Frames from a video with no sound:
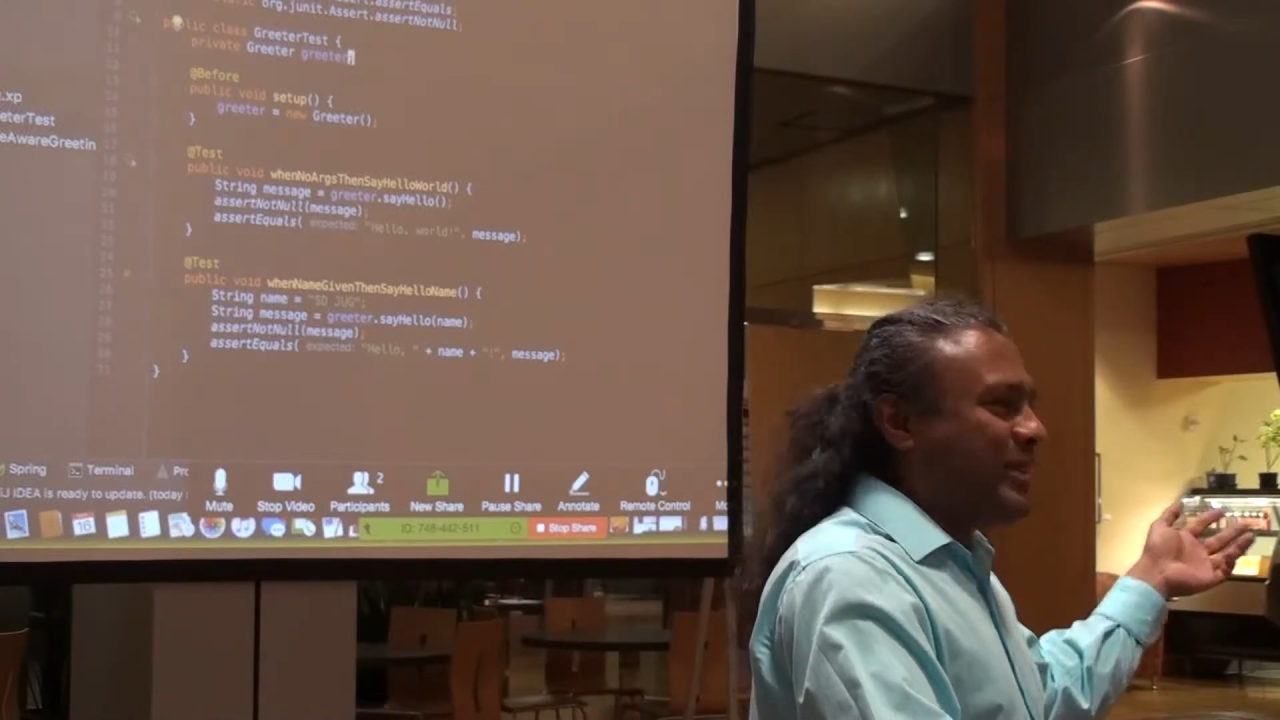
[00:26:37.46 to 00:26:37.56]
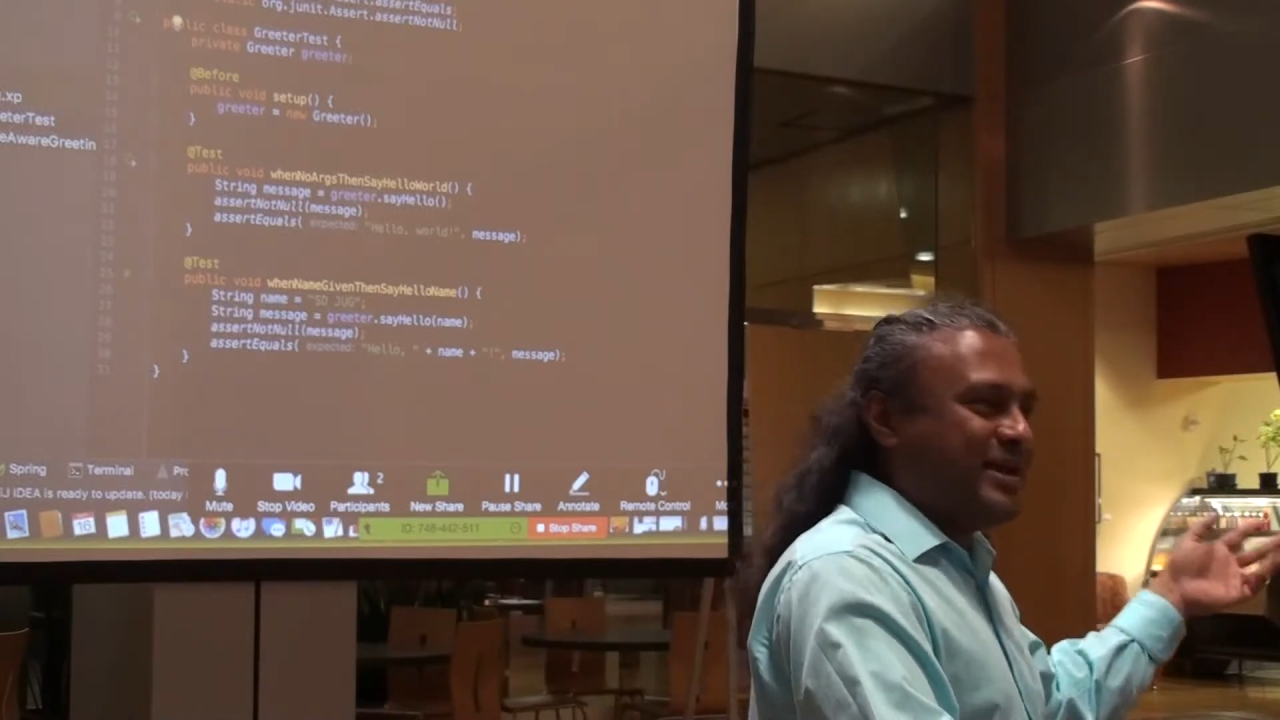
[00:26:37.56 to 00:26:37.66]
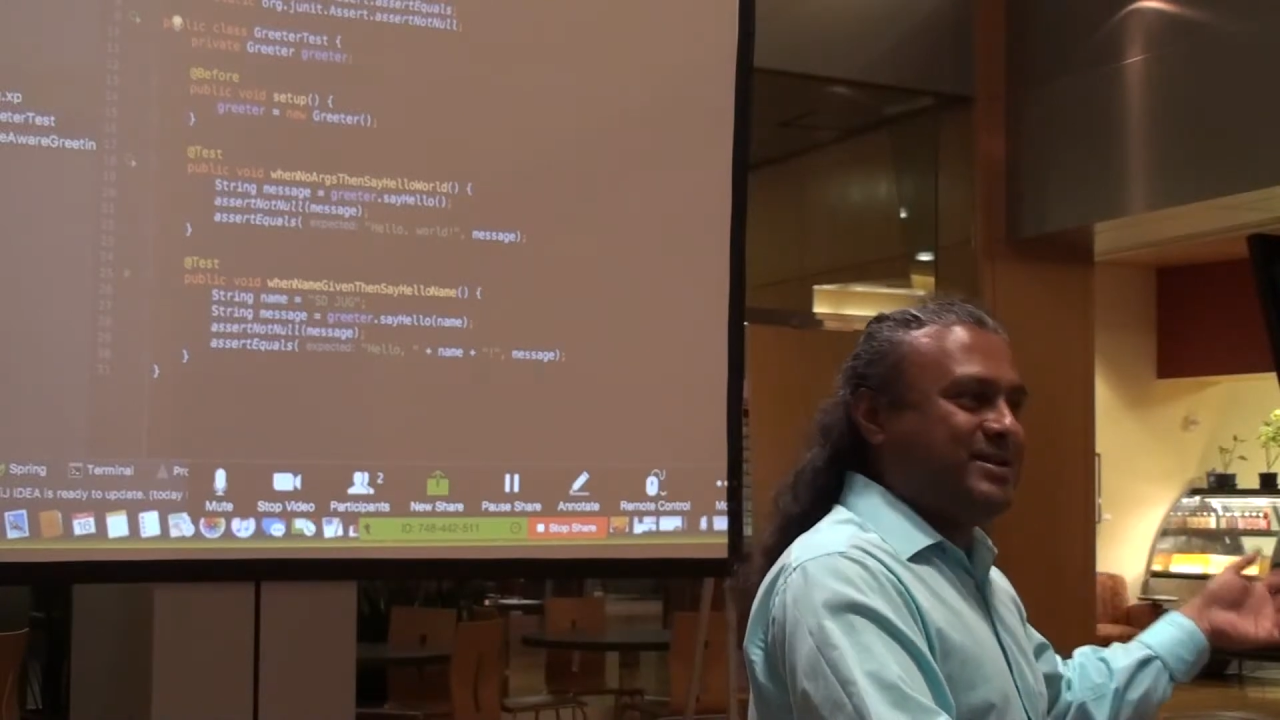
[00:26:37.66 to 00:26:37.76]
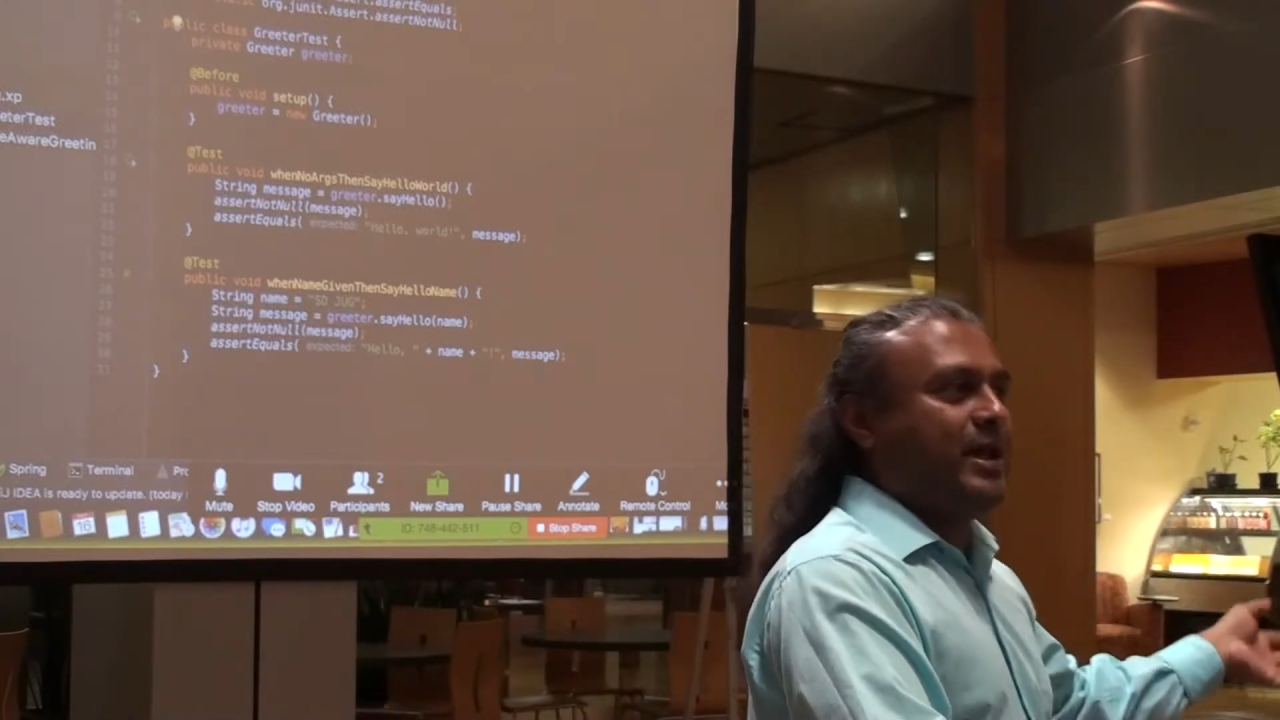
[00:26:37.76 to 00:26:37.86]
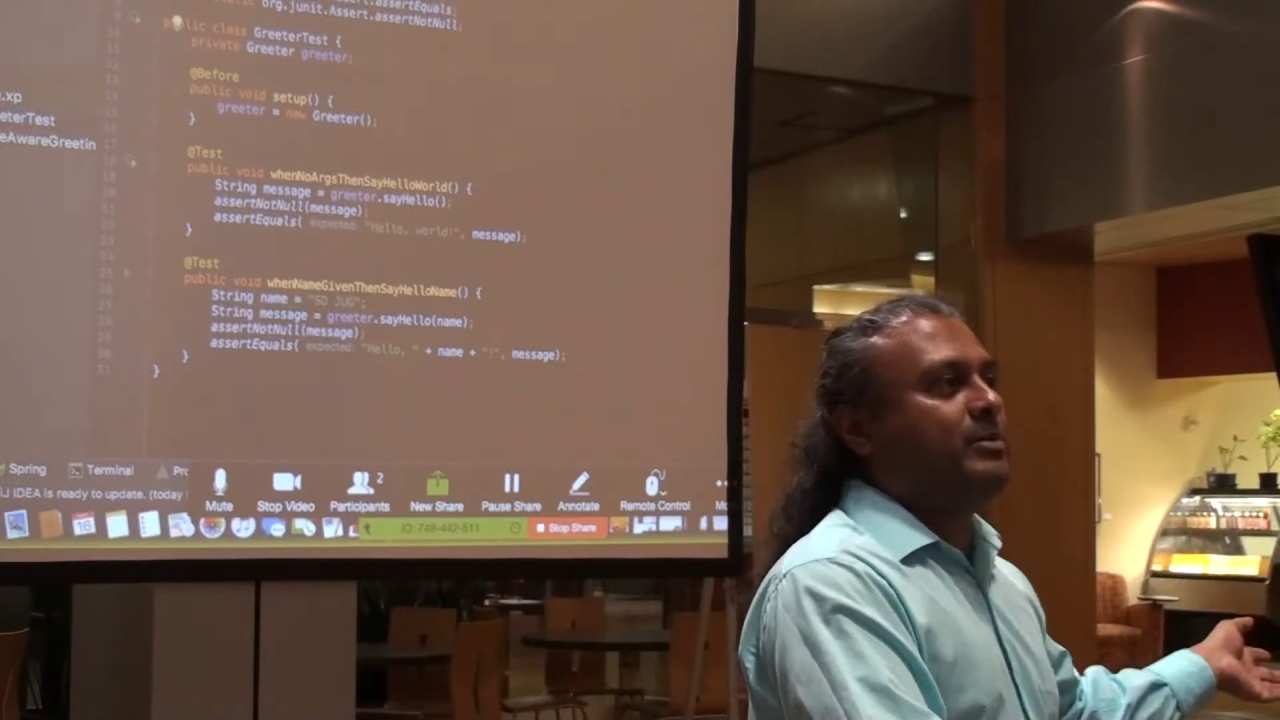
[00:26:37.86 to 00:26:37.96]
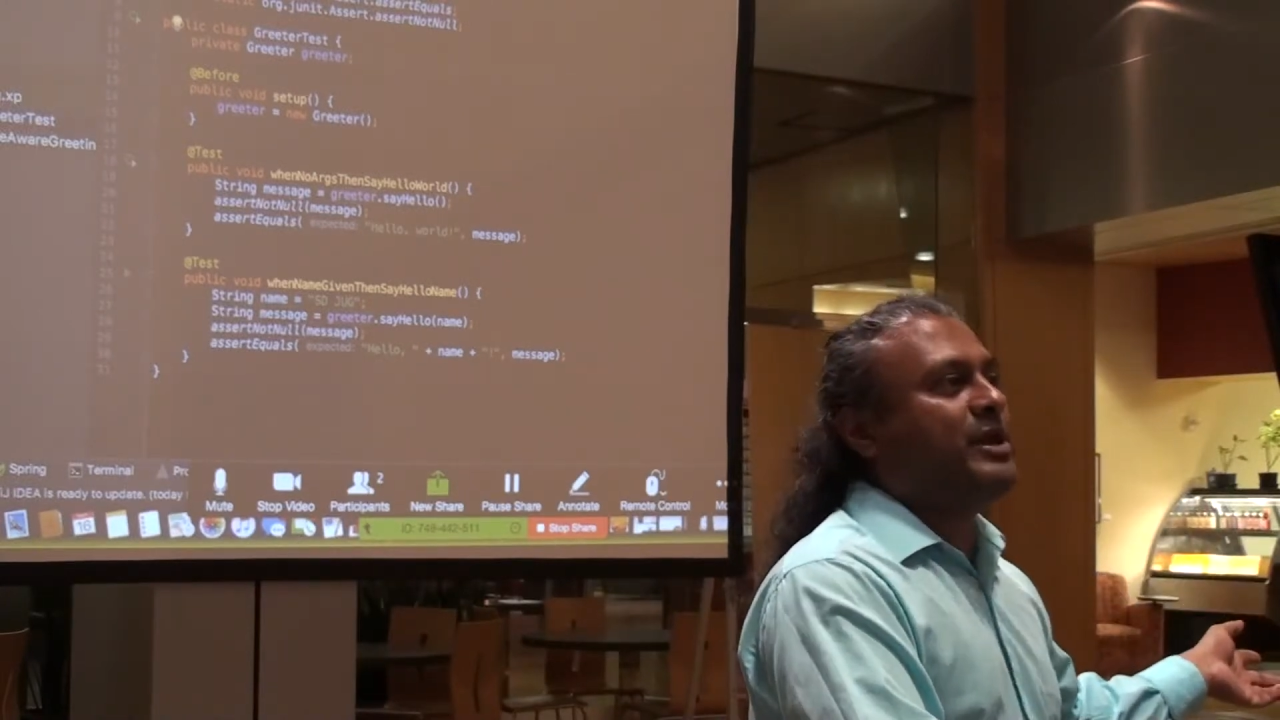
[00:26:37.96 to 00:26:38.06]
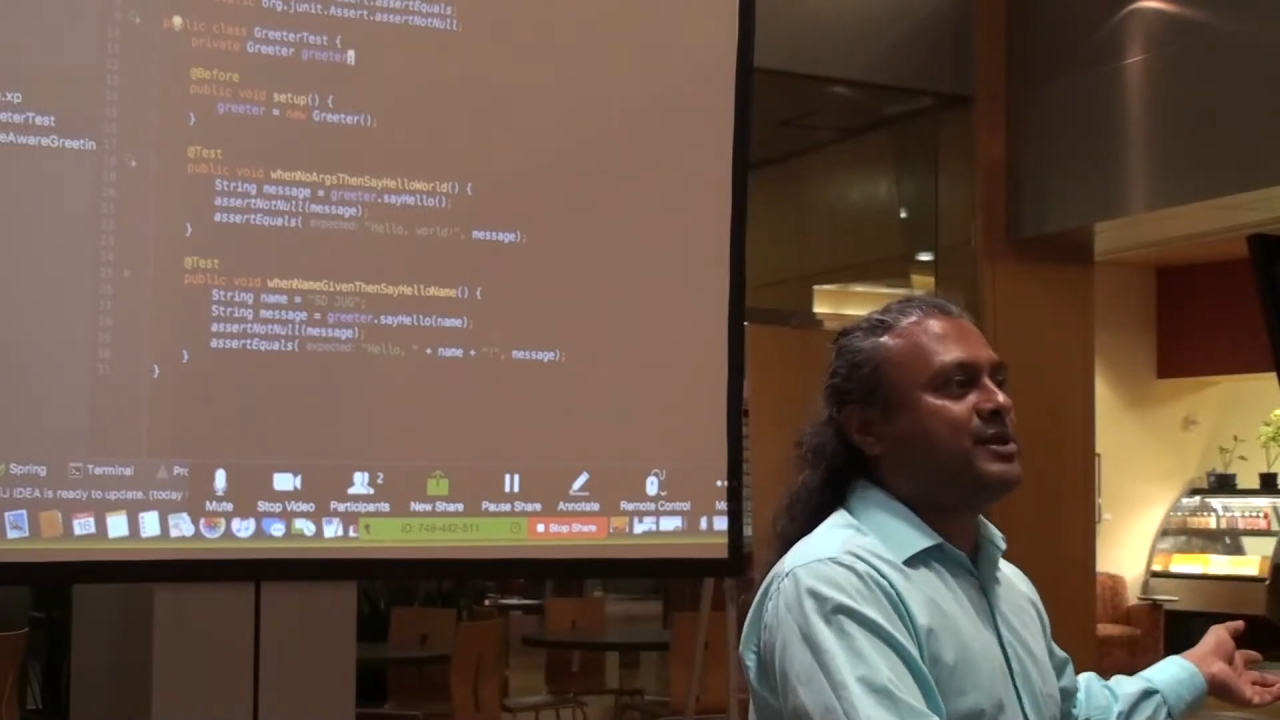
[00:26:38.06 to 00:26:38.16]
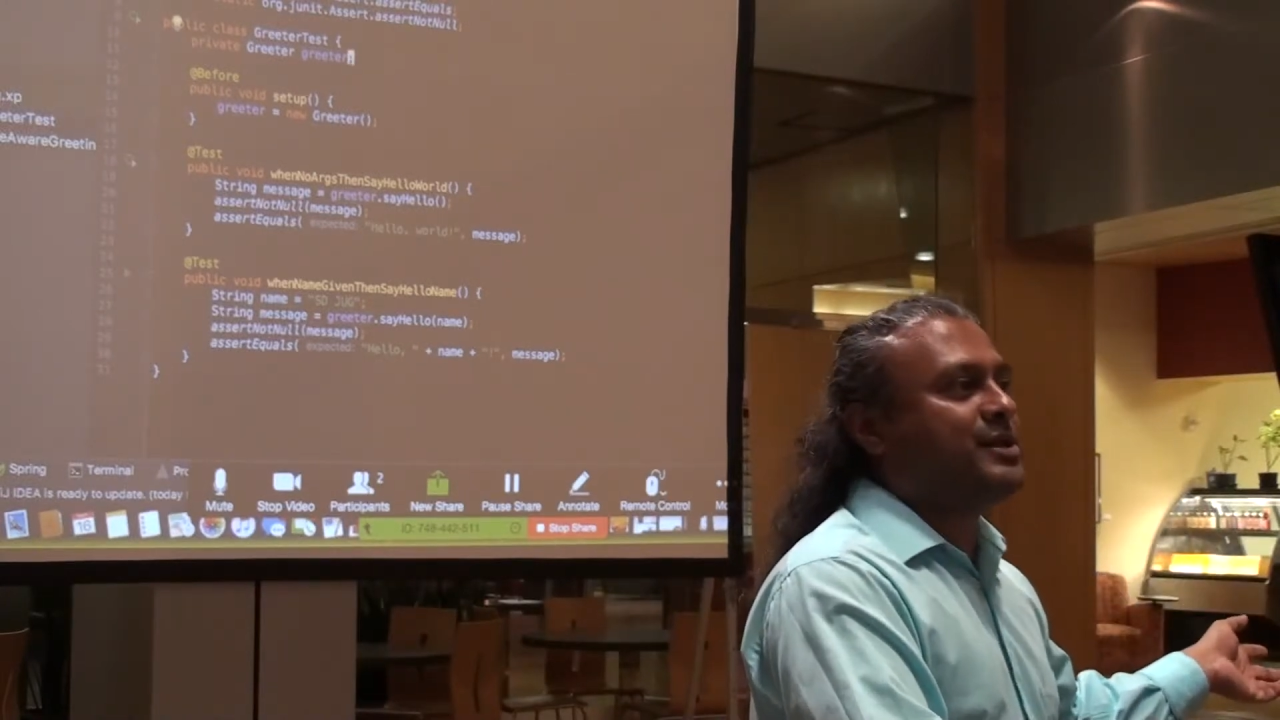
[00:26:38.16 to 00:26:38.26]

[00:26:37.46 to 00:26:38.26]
that database